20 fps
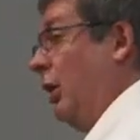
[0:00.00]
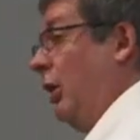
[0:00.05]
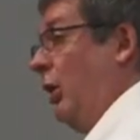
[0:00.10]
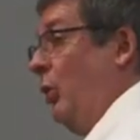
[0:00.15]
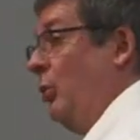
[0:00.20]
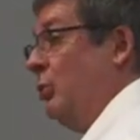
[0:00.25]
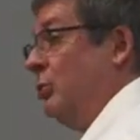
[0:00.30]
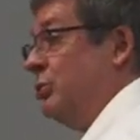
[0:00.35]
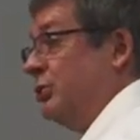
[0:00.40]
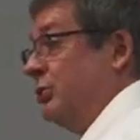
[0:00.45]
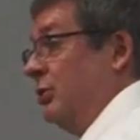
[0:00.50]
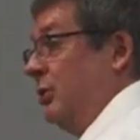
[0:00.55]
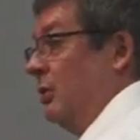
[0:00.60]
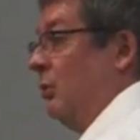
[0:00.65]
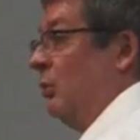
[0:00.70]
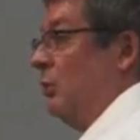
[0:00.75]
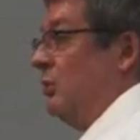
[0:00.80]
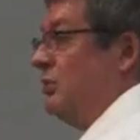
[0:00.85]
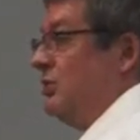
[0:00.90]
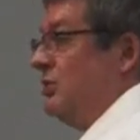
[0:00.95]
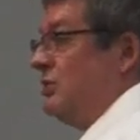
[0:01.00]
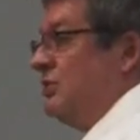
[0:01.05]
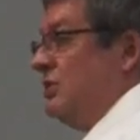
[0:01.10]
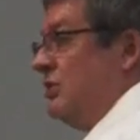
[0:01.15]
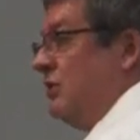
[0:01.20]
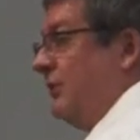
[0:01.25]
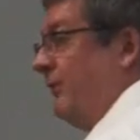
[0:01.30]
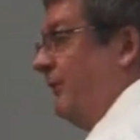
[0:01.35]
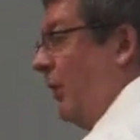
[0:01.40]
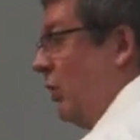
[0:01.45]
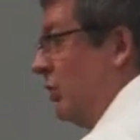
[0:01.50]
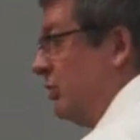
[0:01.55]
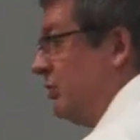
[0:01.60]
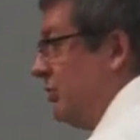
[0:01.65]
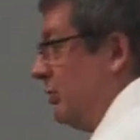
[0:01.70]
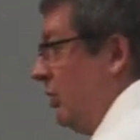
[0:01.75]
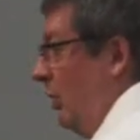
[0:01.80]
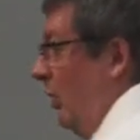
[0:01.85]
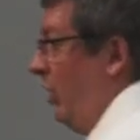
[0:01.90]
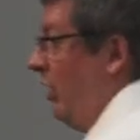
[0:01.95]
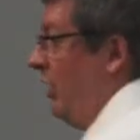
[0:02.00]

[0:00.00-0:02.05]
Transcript: Clojure, which is this functional